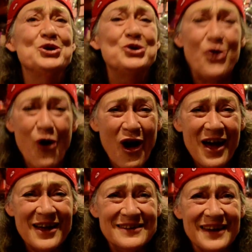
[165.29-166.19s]

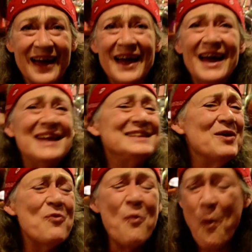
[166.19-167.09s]
good. It's a
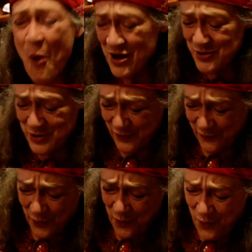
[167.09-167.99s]

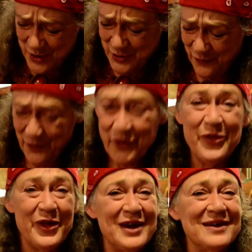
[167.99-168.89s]
wonderful, wonderful
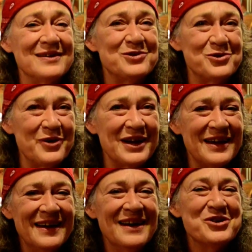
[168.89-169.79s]
thing to drink.
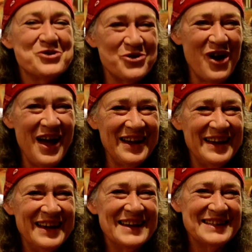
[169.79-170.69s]
Try
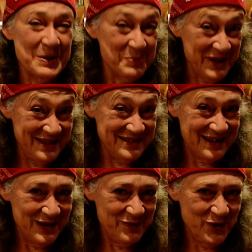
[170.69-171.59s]
some linden
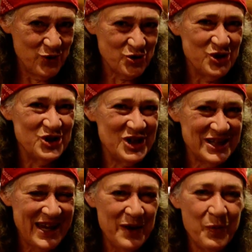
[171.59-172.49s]
infusion
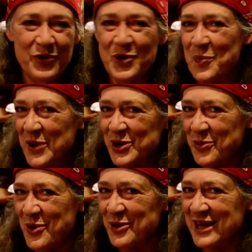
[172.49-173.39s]
today, whether you pick your
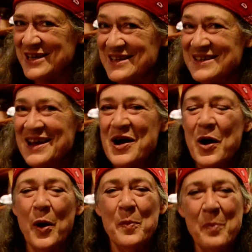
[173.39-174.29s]
own linden
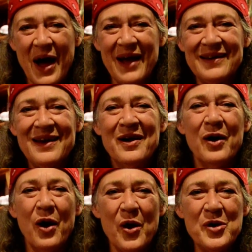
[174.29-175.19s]
or buy it
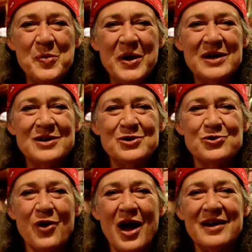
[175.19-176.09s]
already picked and
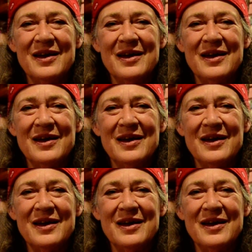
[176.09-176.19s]
dried